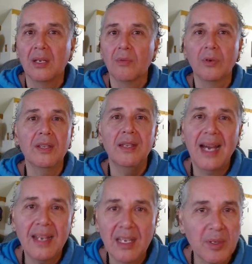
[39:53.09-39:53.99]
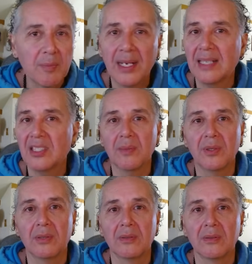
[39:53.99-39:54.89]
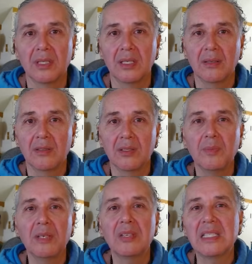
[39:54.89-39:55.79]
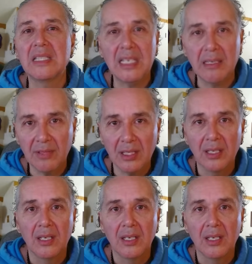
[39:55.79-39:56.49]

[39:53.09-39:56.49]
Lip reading: would not have been possible to be received